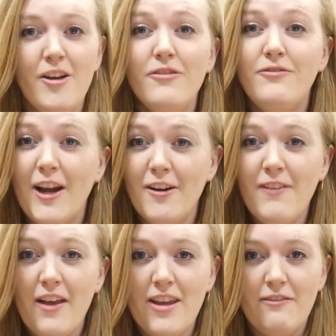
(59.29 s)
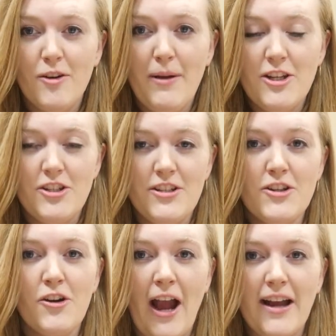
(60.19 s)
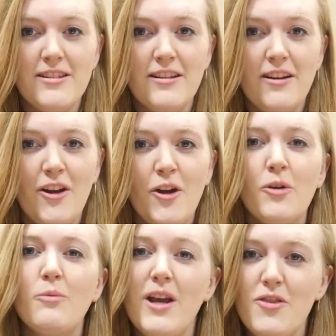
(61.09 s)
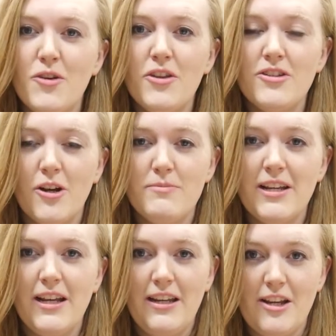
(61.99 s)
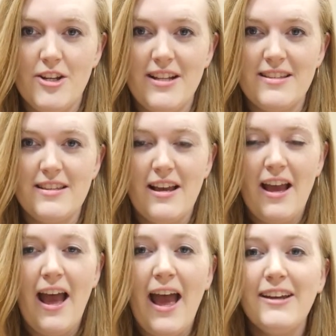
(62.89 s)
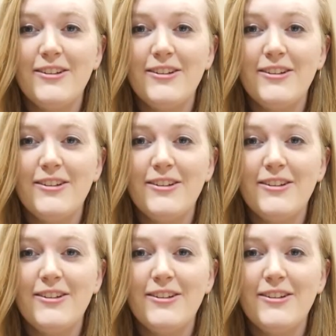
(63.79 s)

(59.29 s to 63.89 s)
Verify the information is correct, read through the terms and conditions, and